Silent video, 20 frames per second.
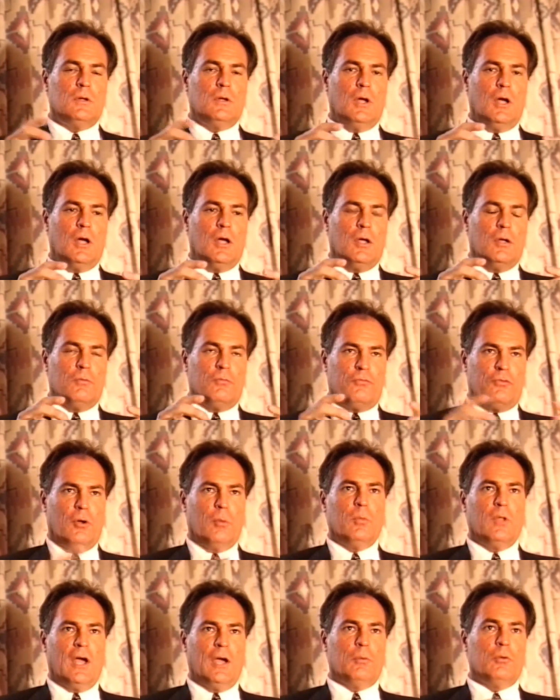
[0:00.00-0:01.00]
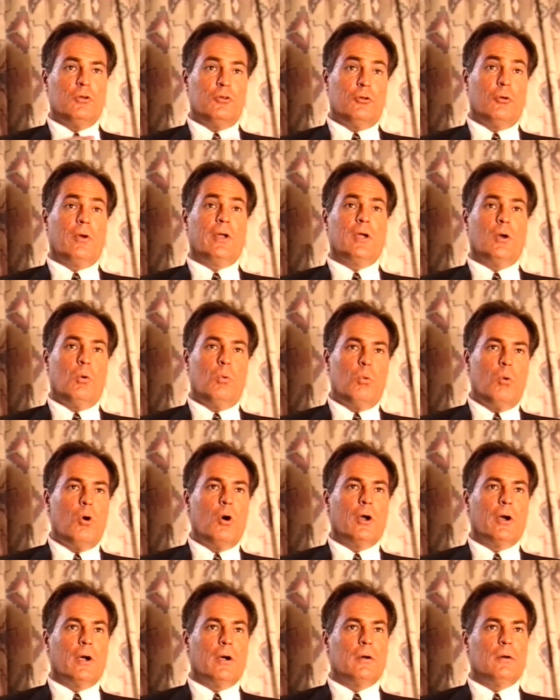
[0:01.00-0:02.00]
Uh, from Lyra during a
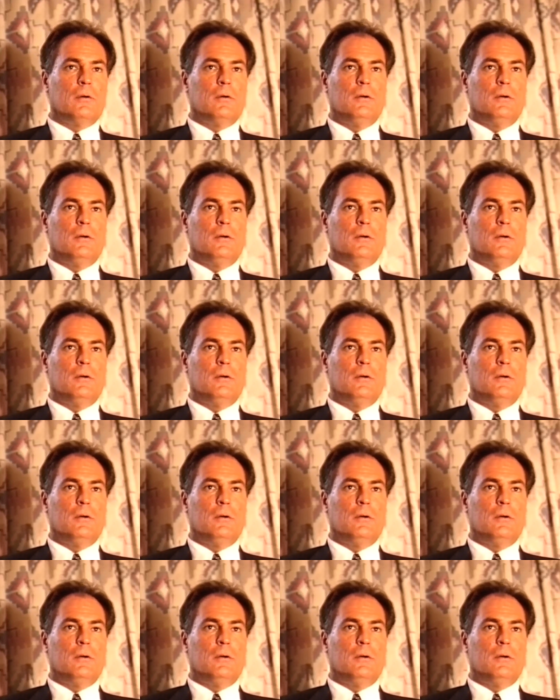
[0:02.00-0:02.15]
war